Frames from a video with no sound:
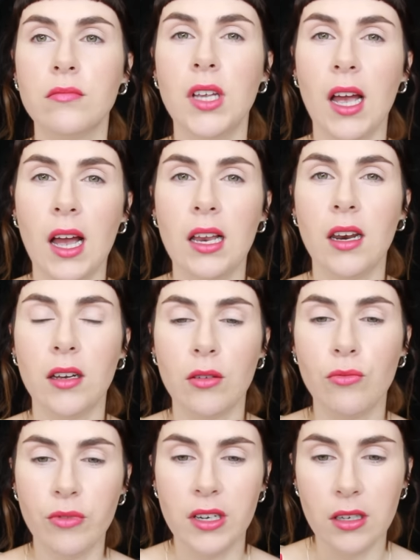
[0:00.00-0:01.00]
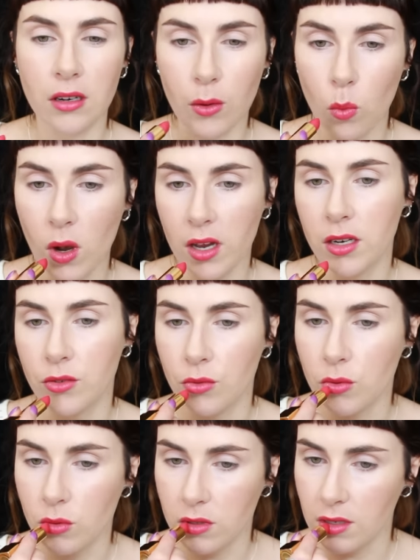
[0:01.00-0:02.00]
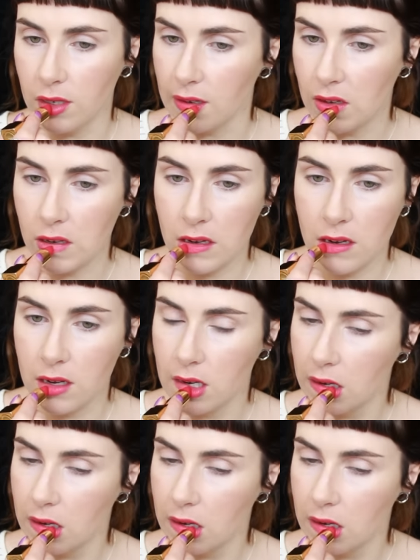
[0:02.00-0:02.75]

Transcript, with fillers: Yeah, like a real like wild rose kind of colour.